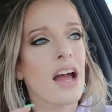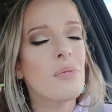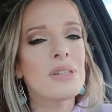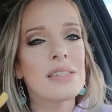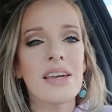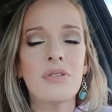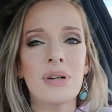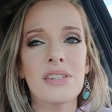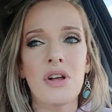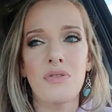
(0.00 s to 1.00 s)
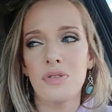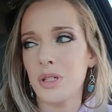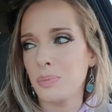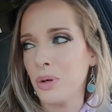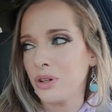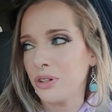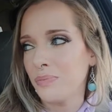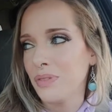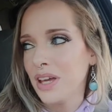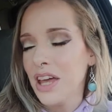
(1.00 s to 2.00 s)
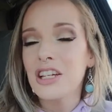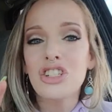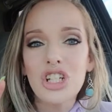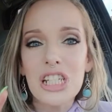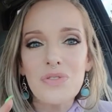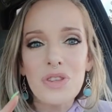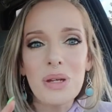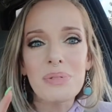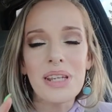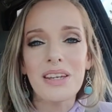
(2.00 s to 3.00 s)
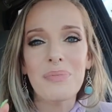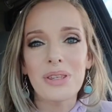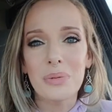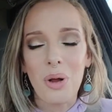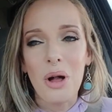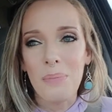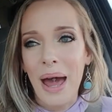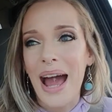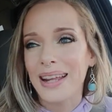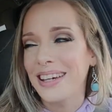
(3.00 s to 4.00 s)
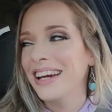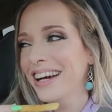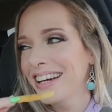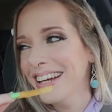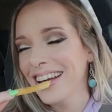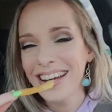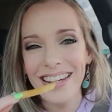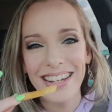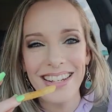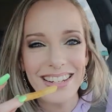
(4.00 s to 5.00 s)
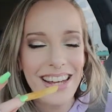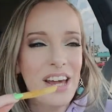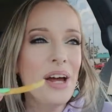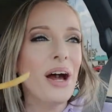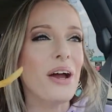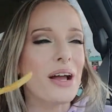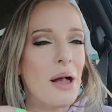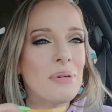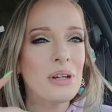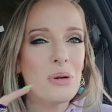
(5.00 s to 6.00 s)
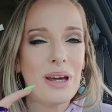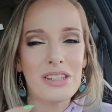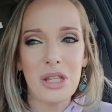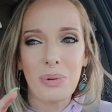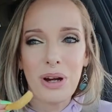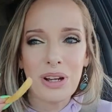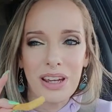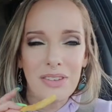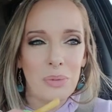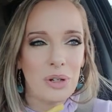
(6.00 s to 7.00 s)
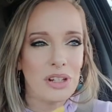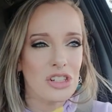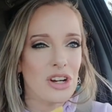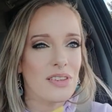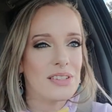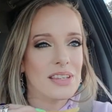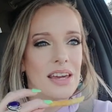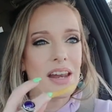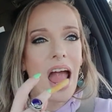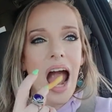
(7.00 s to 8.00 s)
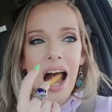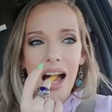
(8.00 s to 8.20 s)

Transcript: I've been saving myself for this burger, just for them to give me the wrong patty. All right, I'm gonna go back to the park and then we're gonna try this again.